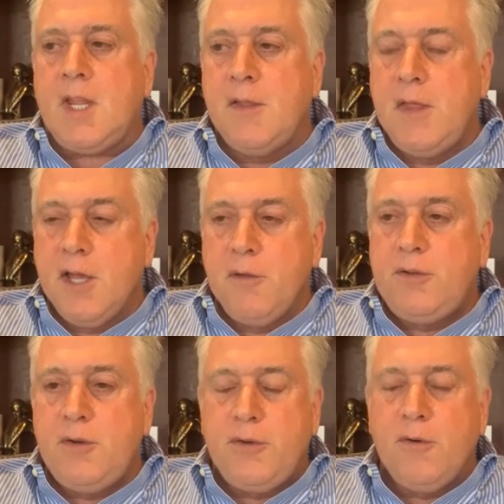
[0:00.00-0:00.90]
And the other
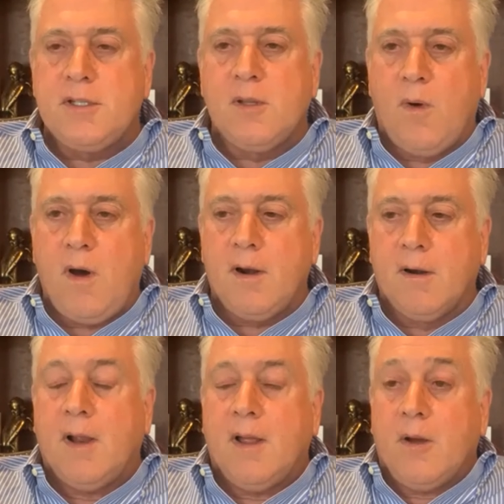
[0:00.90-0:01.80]
2/3 of the
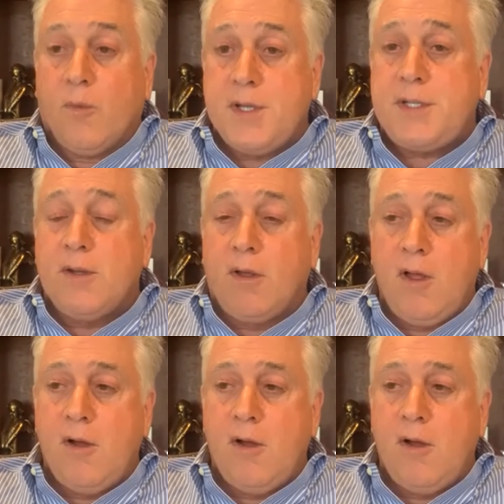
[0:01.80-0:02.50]
water we still